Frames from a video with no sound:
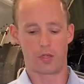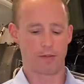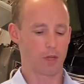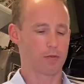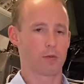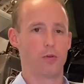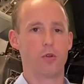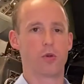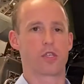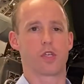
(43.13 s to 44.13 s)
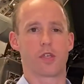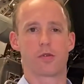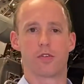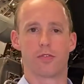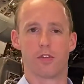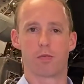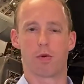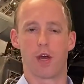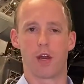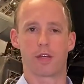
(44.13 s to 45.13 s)
developed some new accessories for this
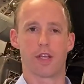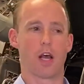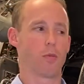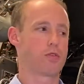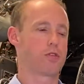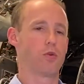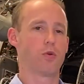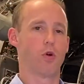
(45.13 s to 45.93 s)
product to help suit